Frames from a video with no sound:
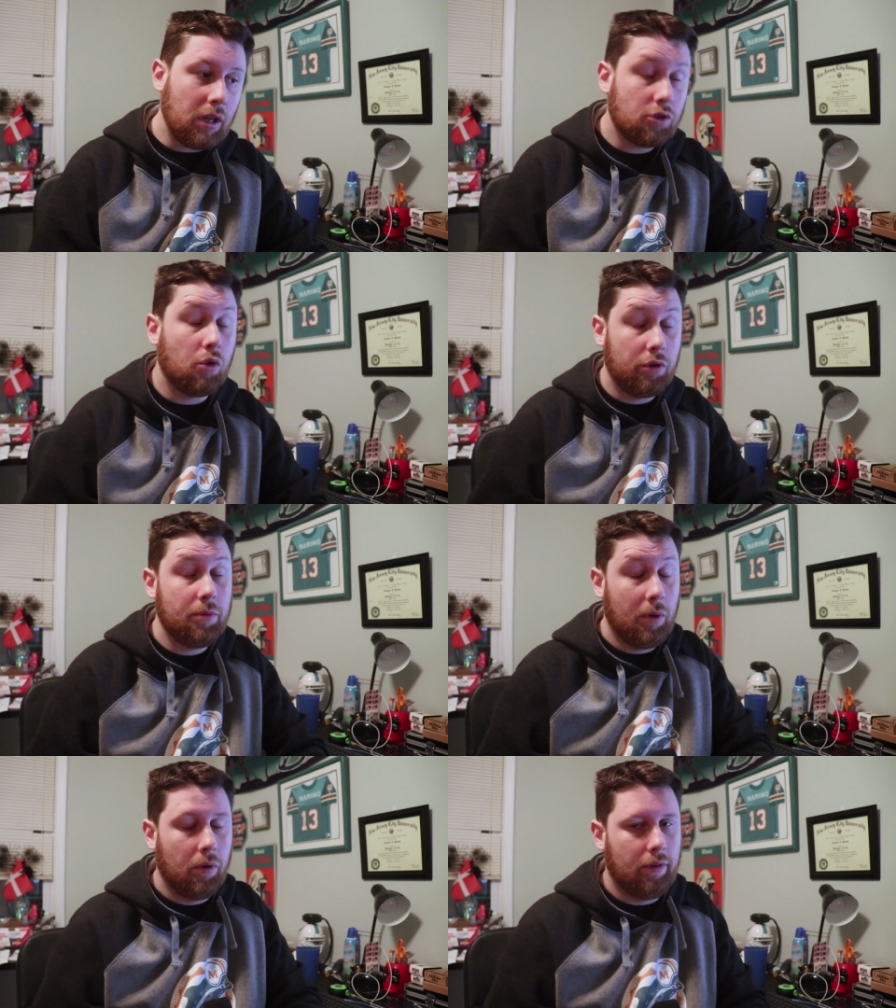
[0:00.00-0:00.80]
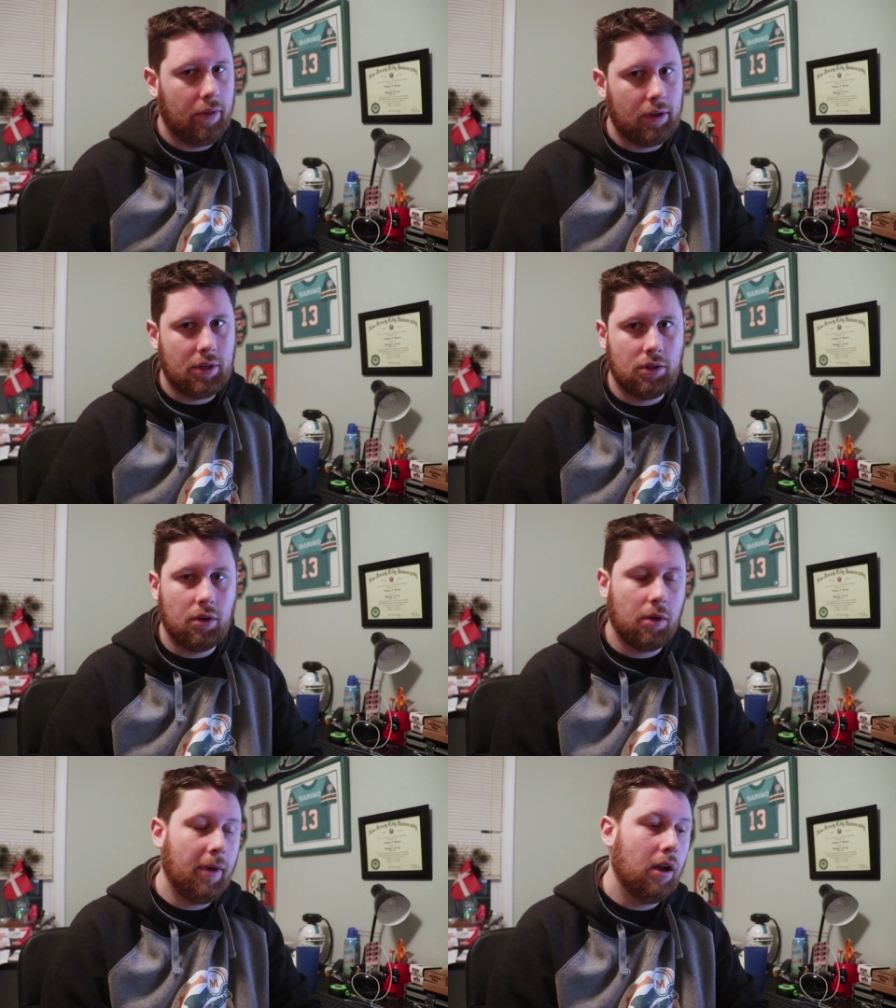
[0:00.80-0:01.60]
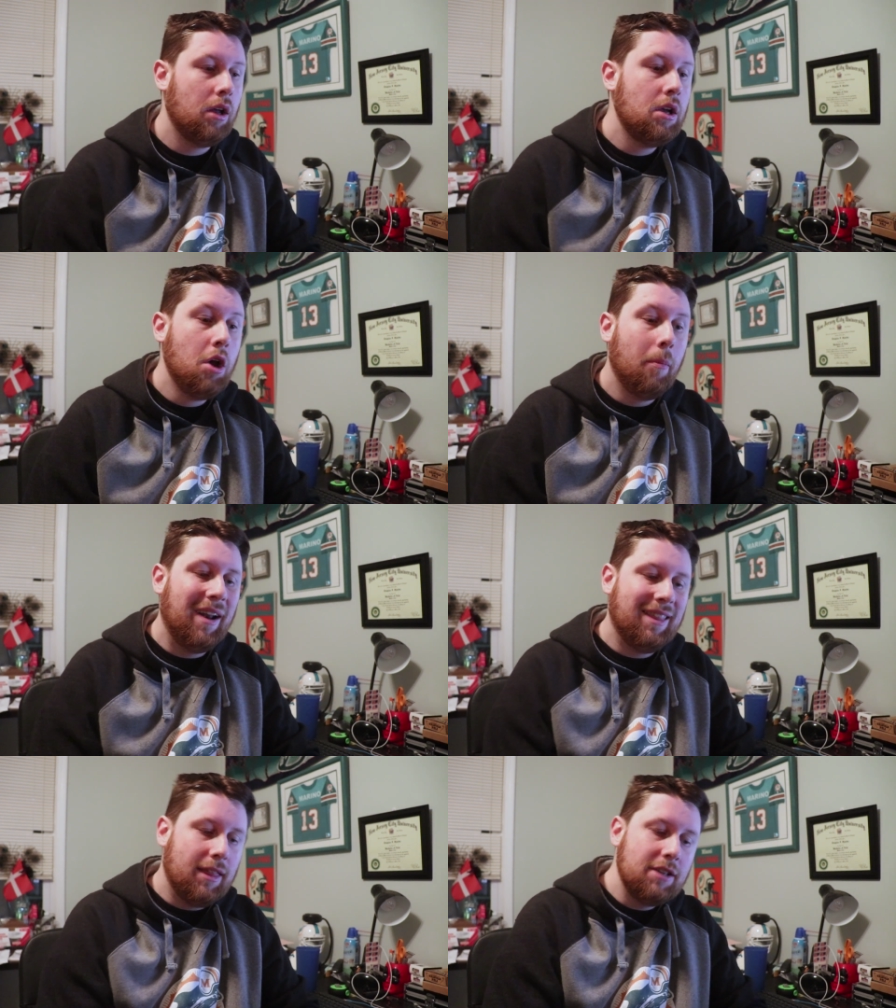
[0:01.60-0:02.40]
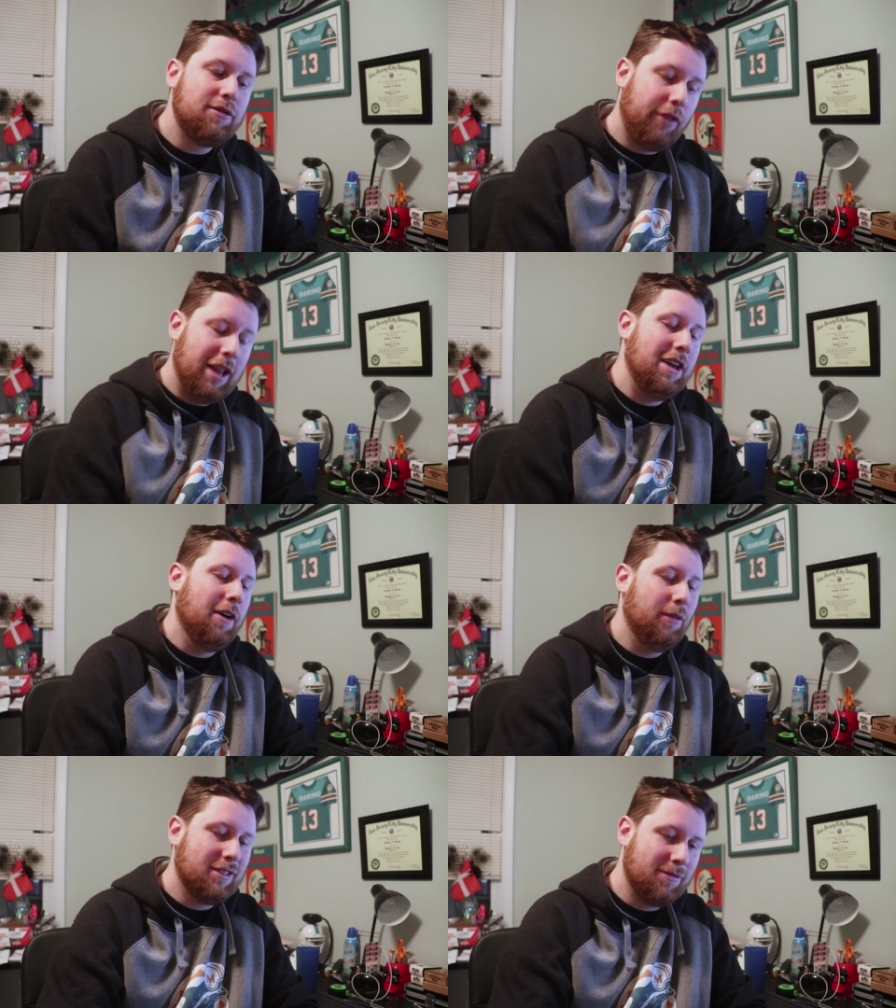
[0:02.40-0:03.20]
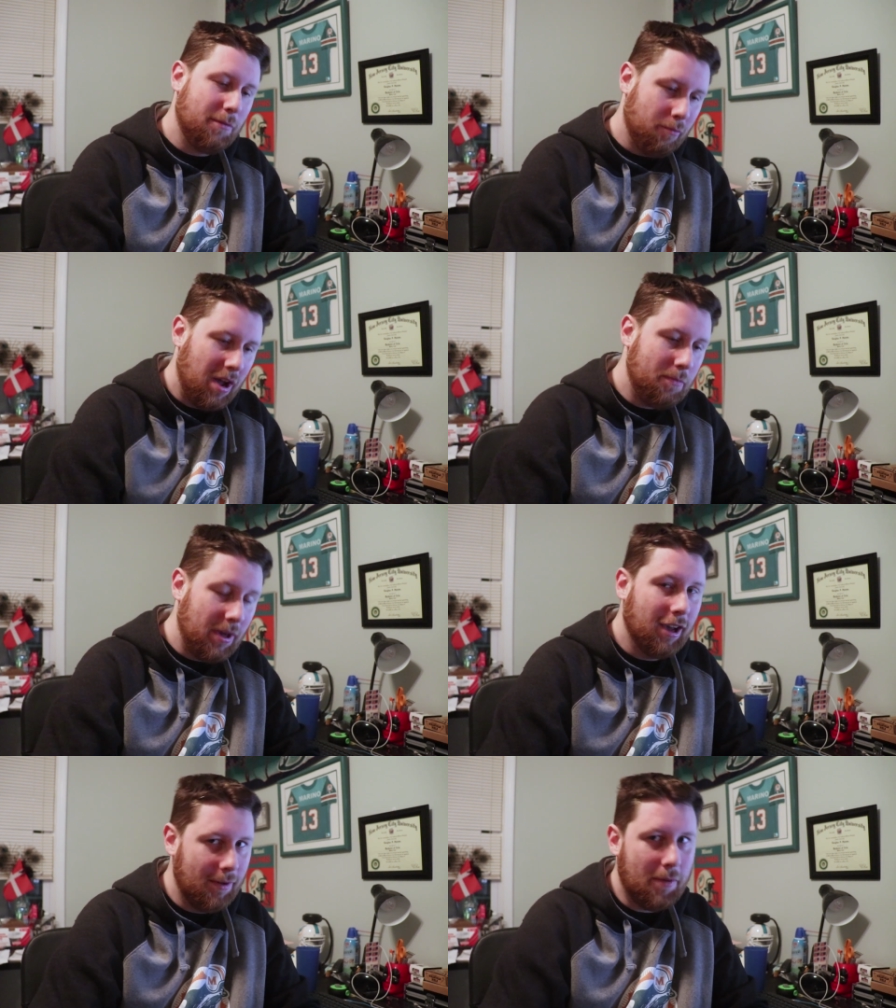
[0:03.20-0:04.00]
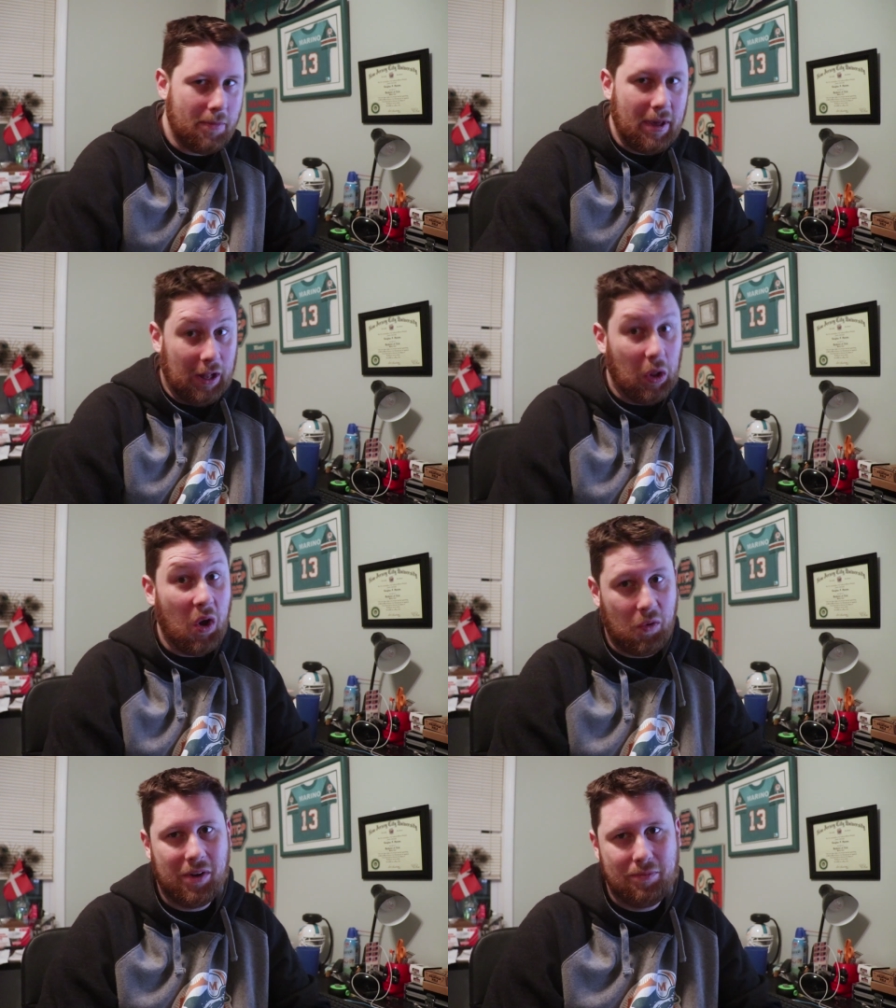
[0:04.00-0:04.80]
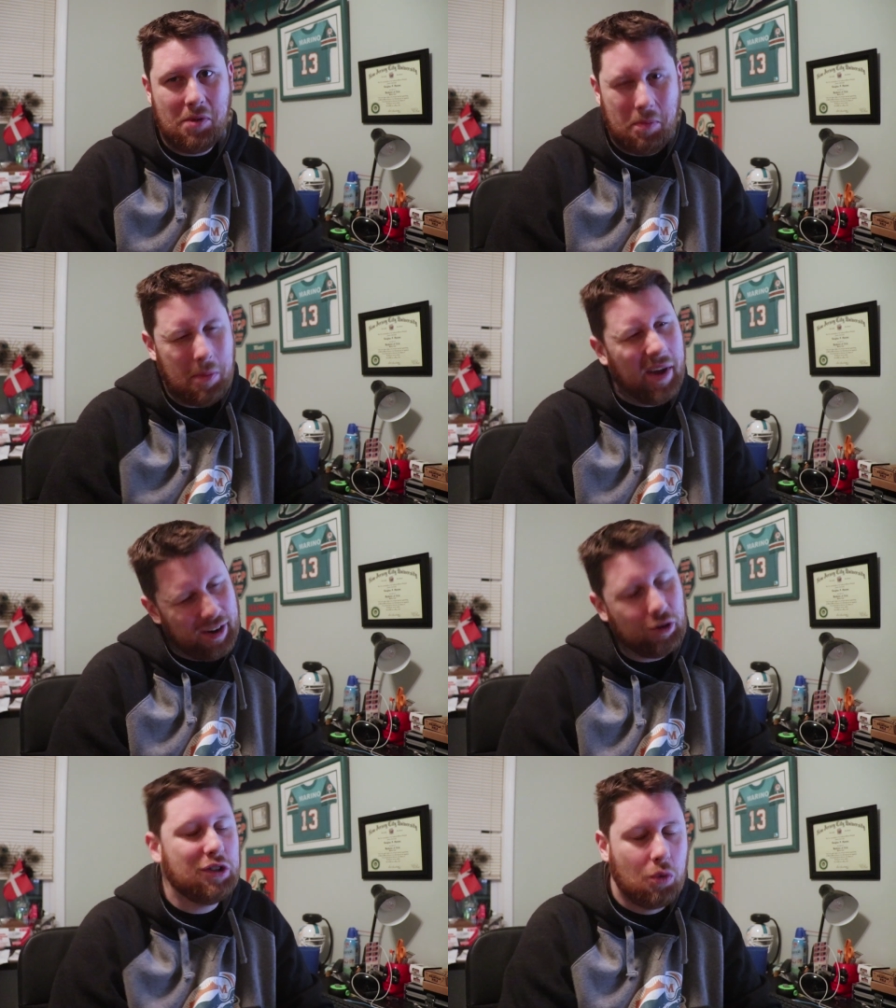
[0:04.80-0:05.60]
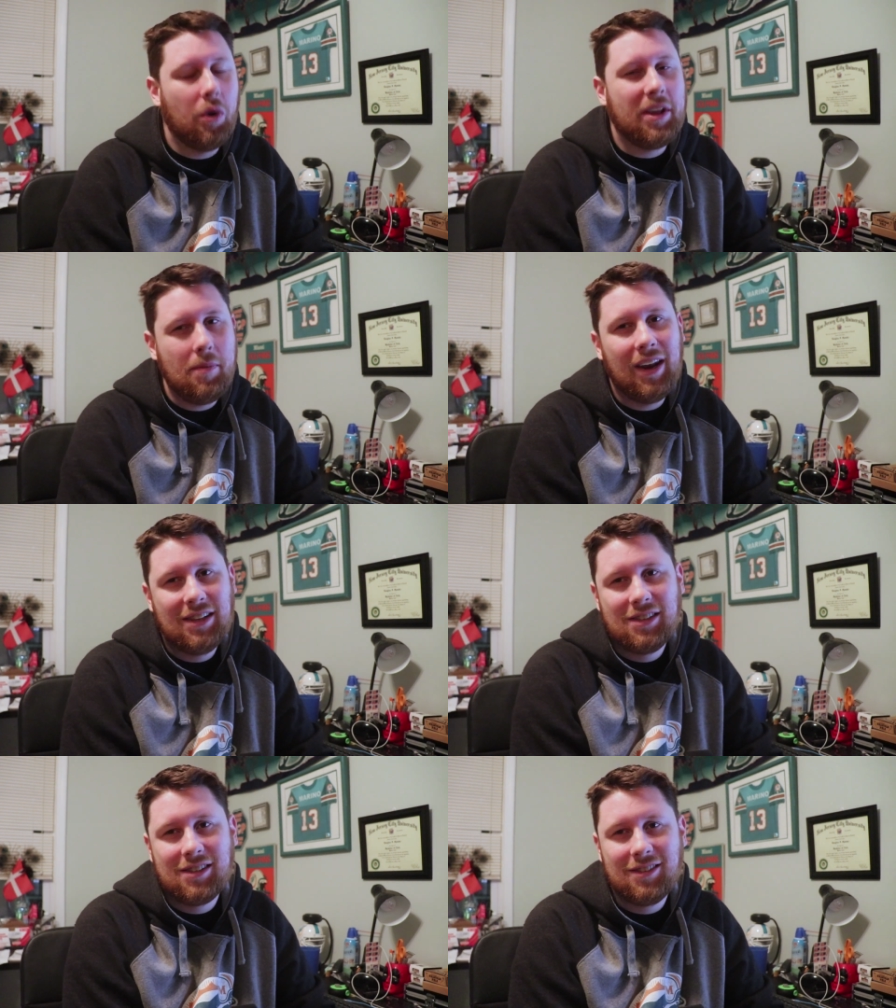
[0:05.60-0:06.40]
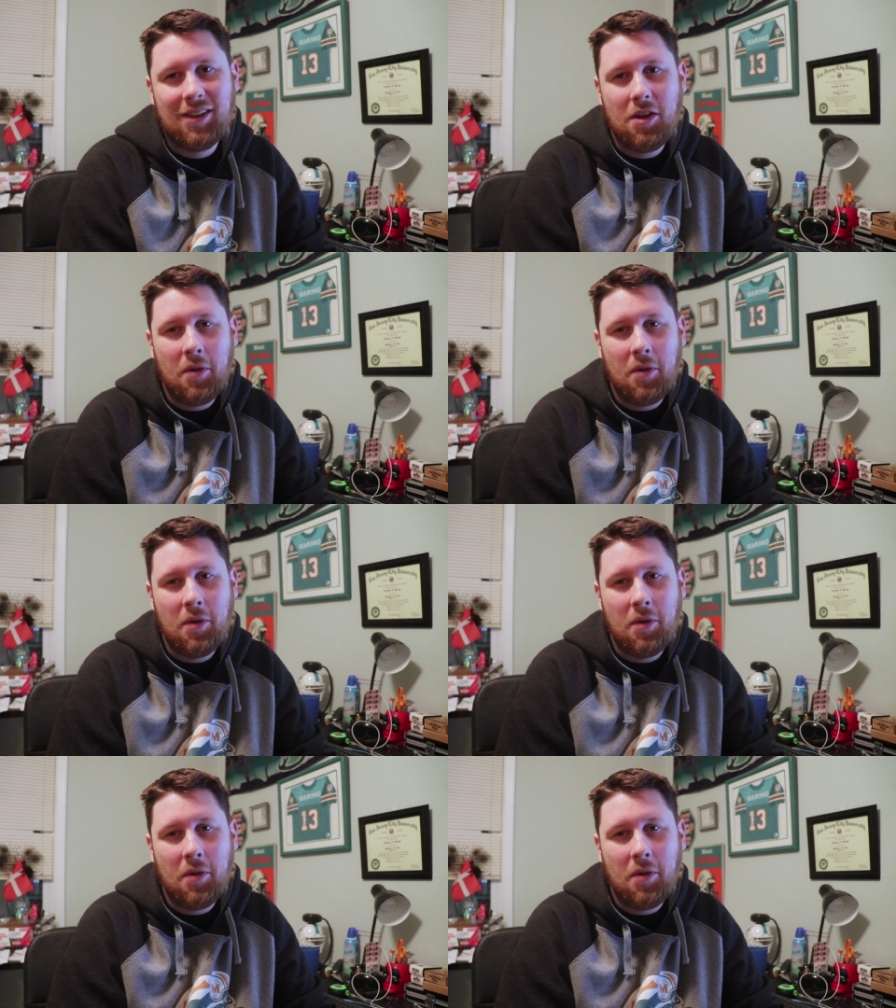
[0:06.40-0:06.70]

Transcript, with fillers: It's going to be one of the things I talk about, but this video is, might be a, might be a long one, might be about around twenty minutes,